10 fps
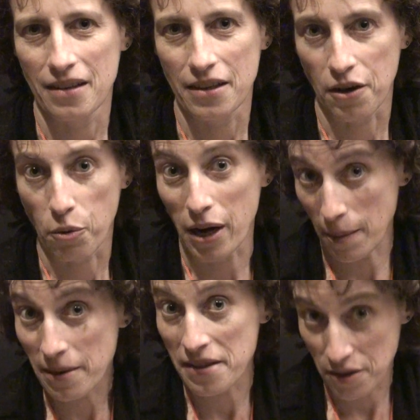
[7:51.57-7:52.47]
When
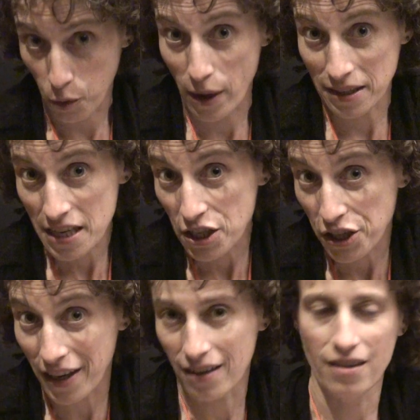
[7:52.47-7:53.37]
I'm the one
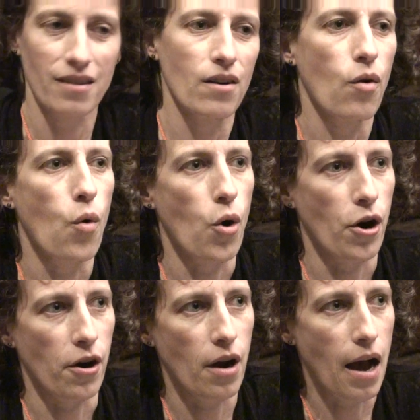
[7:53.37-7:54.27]
teaching
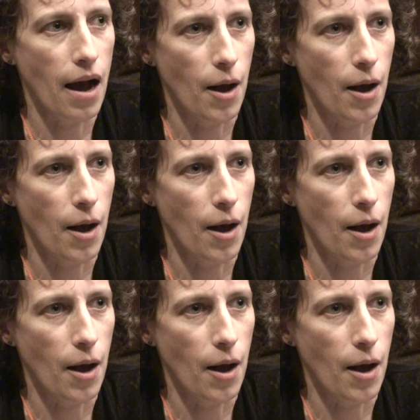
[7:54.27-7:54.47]
or